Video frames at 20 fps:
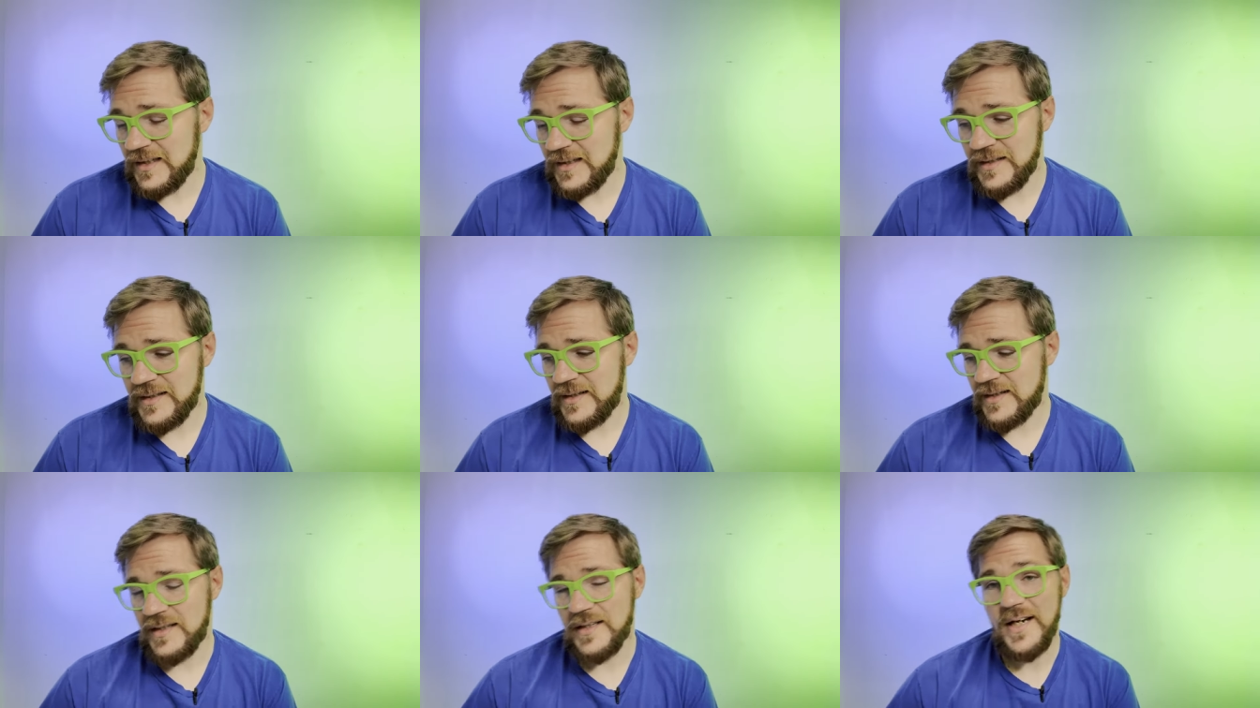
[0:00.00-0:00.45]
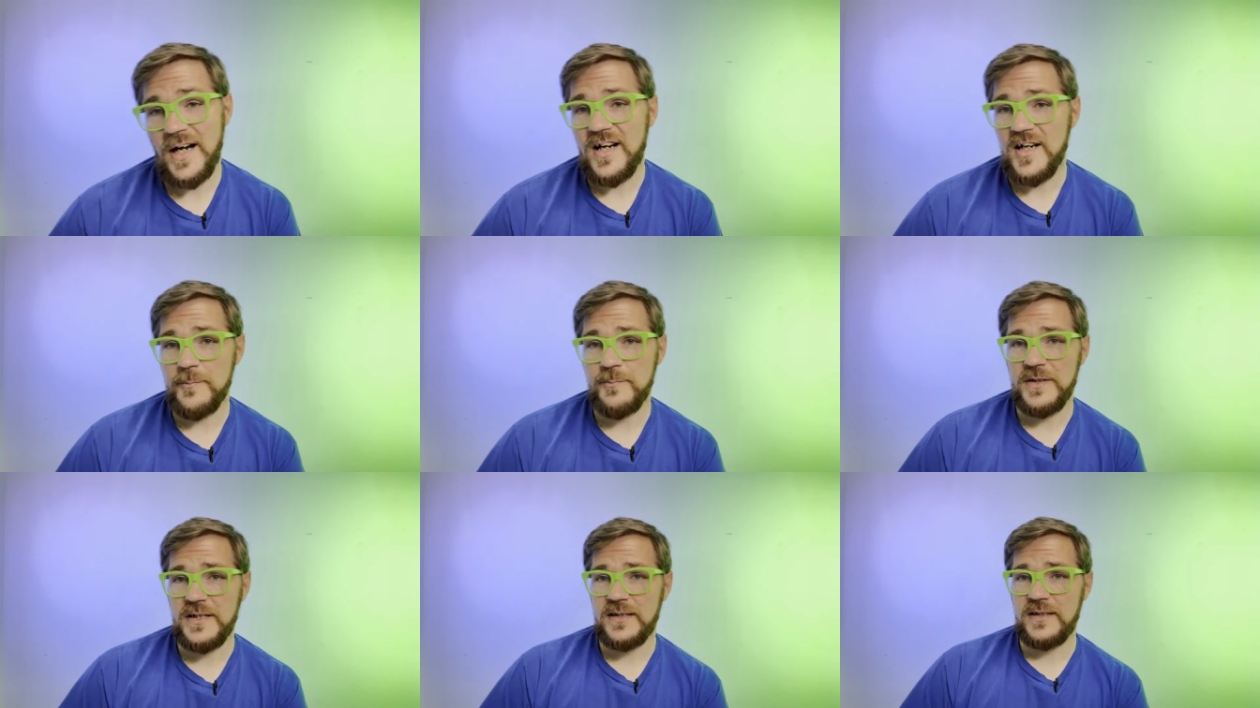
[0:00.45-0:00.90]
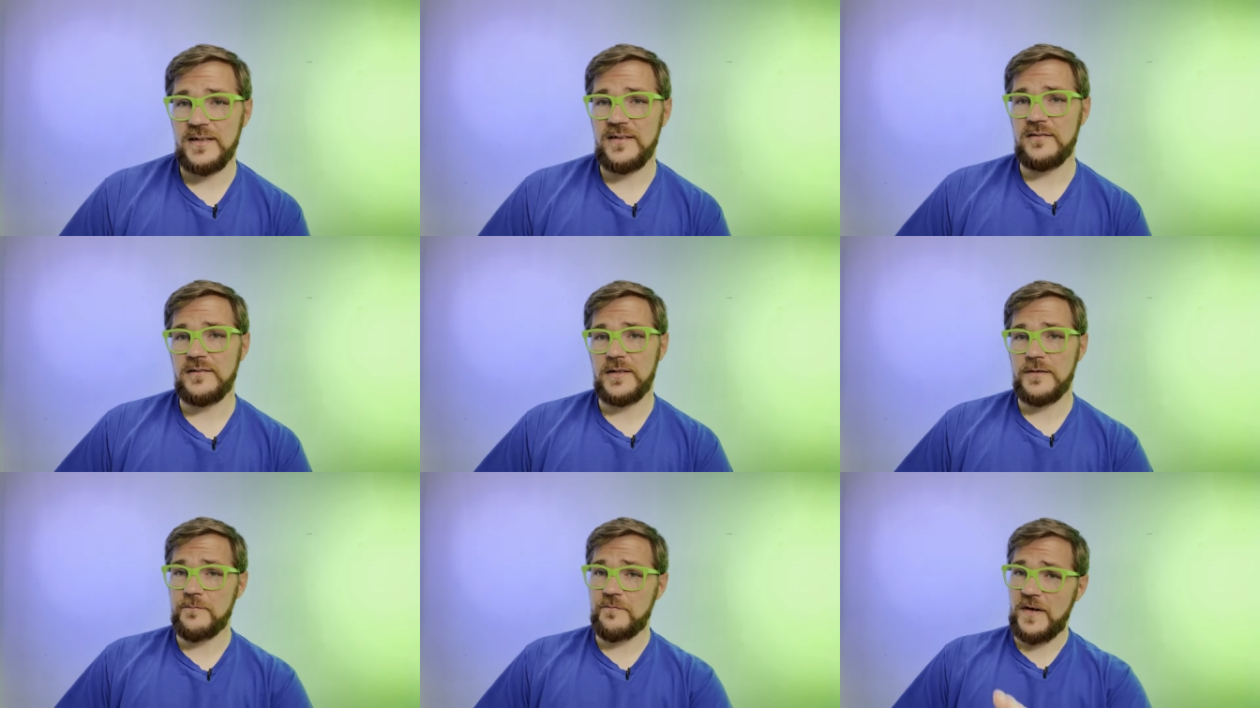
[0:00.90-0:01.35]
It's not a big
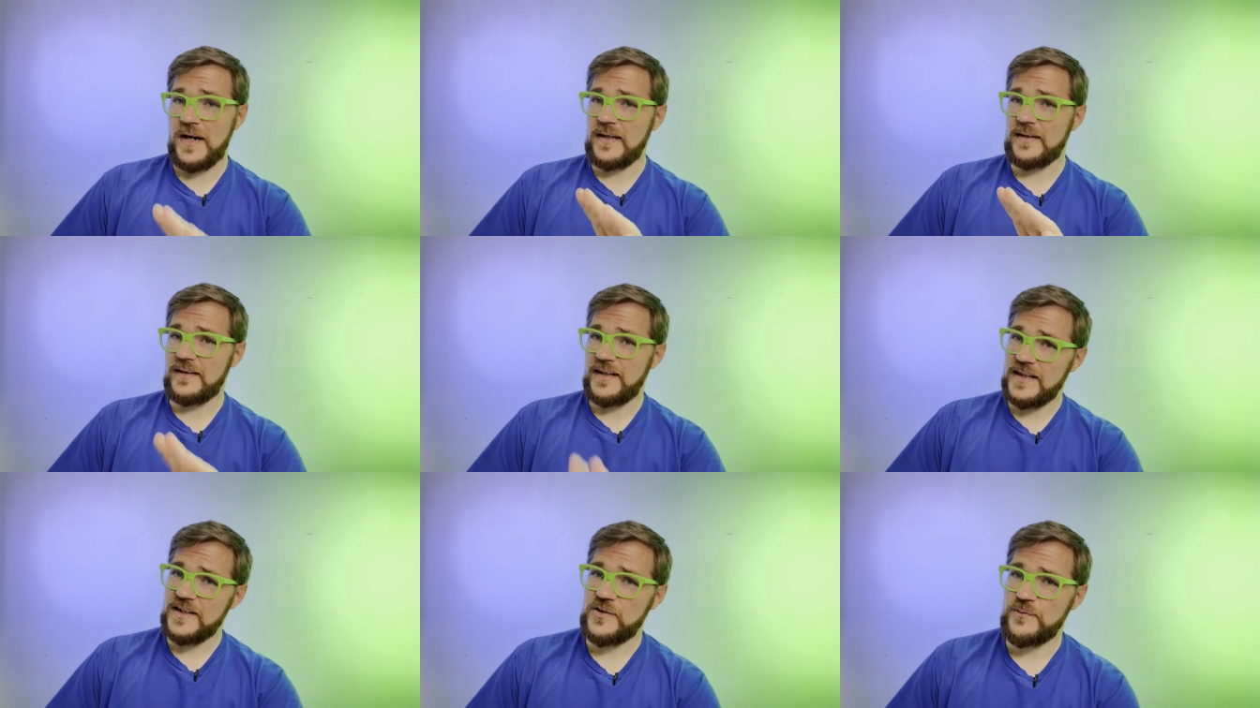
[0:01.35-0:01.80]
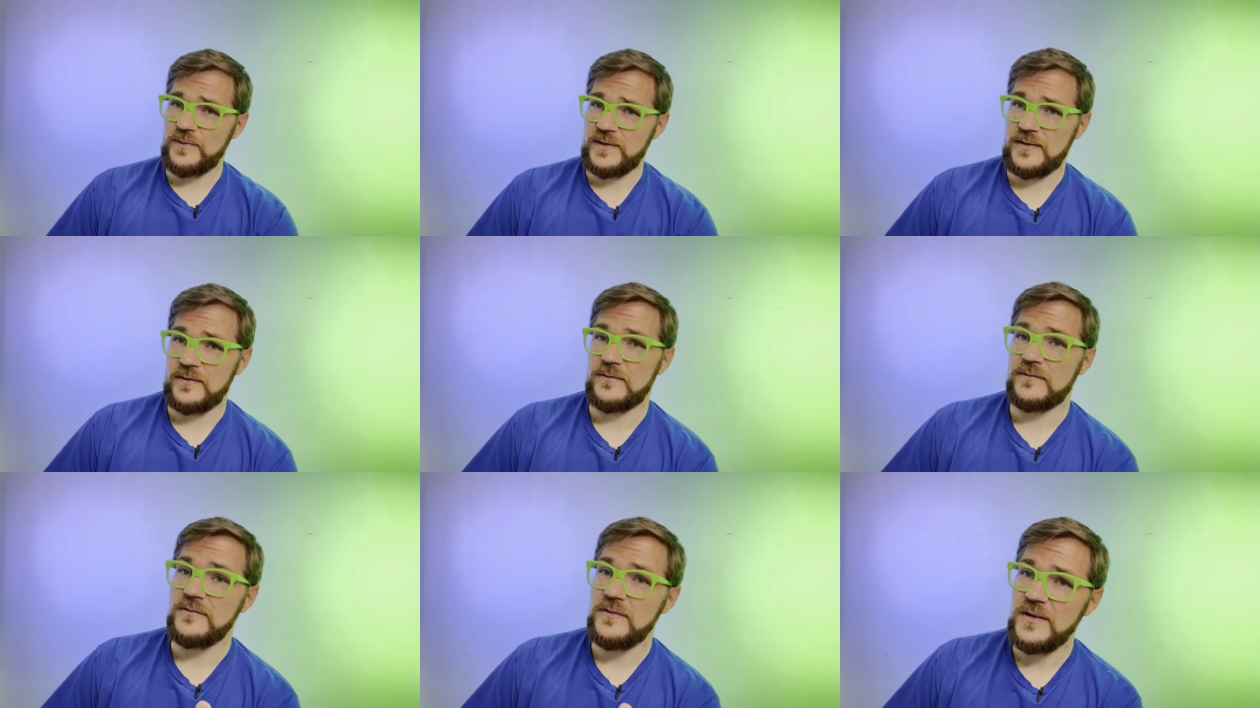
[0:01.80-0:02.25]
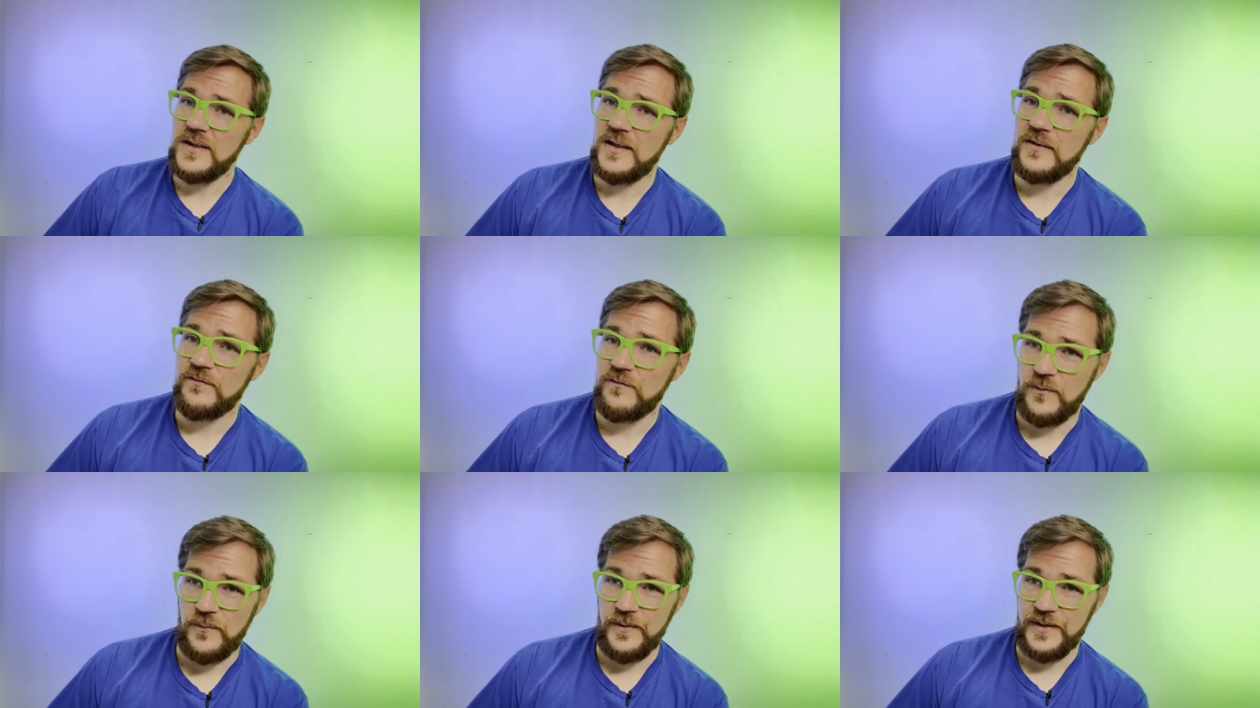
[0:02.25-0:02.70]
deal. And in fact, that's what they're
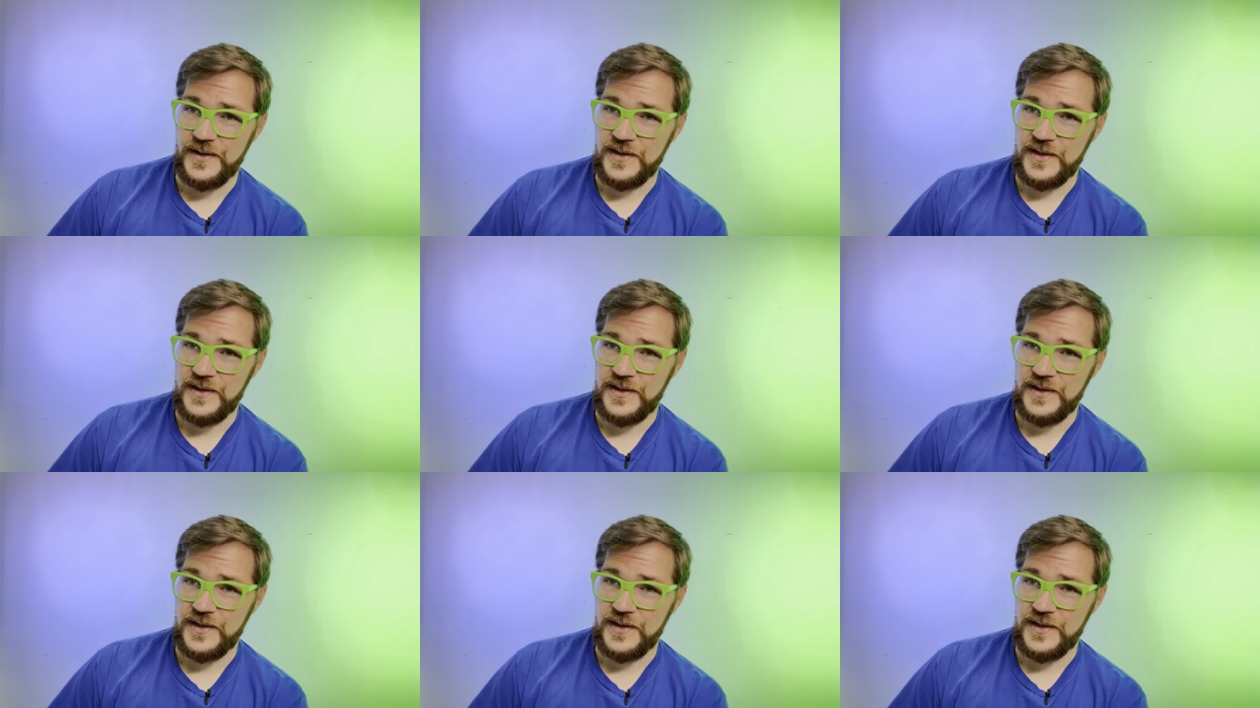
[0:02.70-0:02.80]
looking for,